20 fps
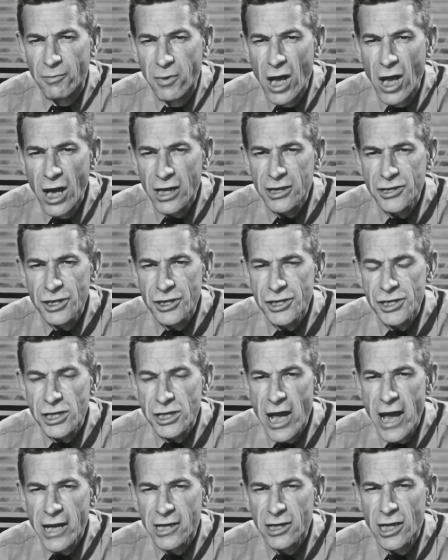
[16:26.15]
The blocks
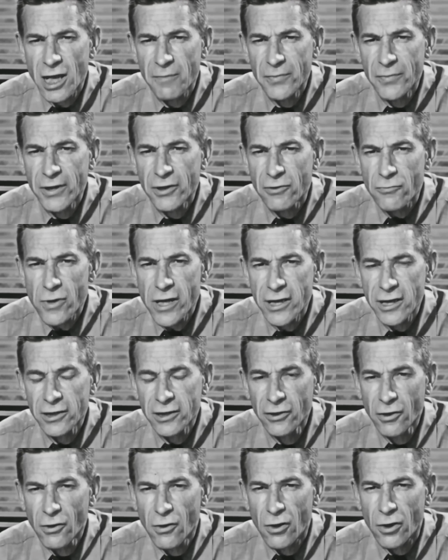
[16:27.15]
are stacked up in a
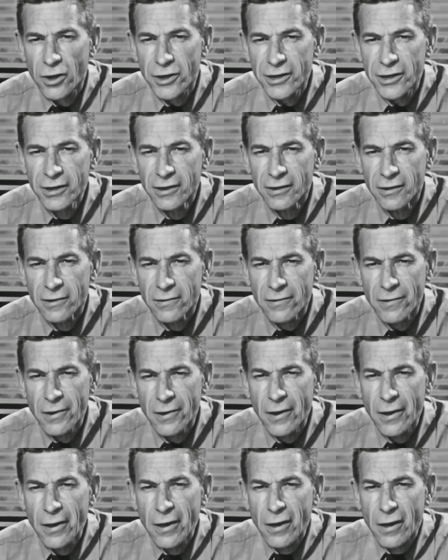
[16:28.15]
regular order,
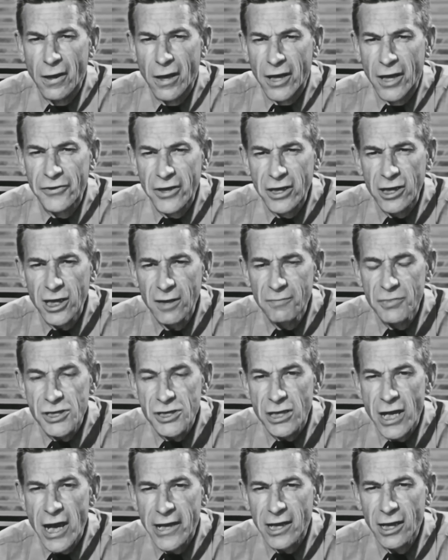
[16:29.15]
and they
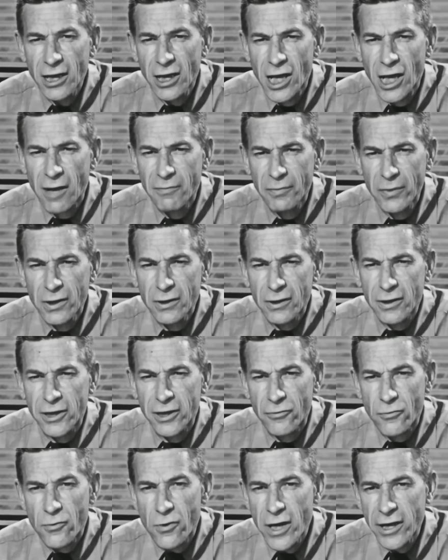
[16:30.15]
keep stacking
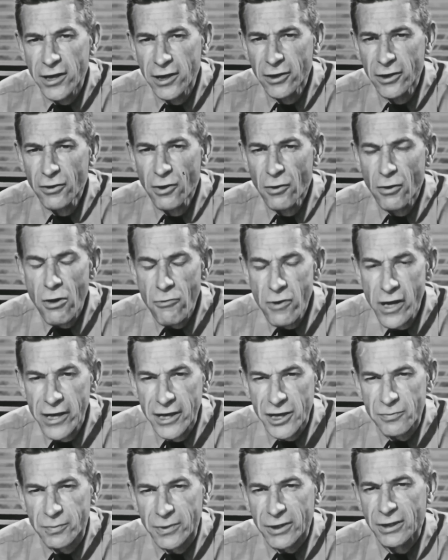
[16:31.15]
up in regular
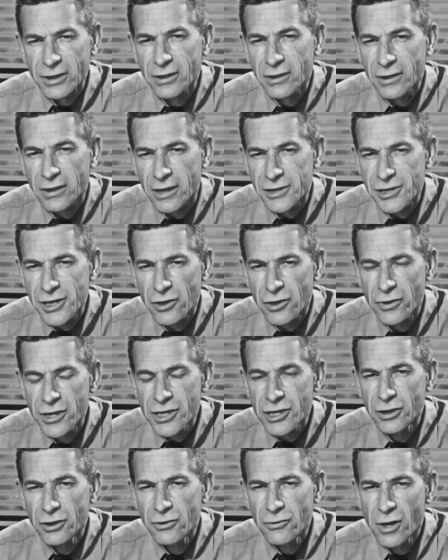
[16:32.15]
arrangement as the
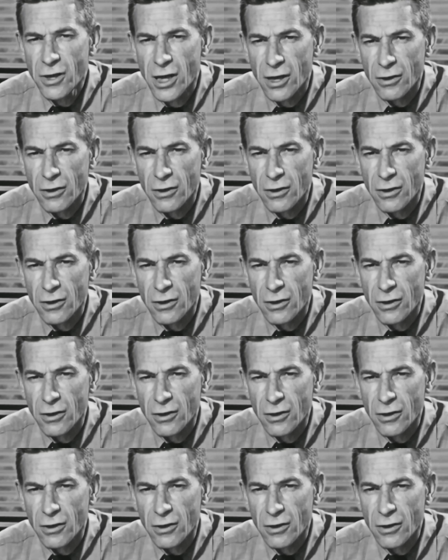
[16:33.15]
crystal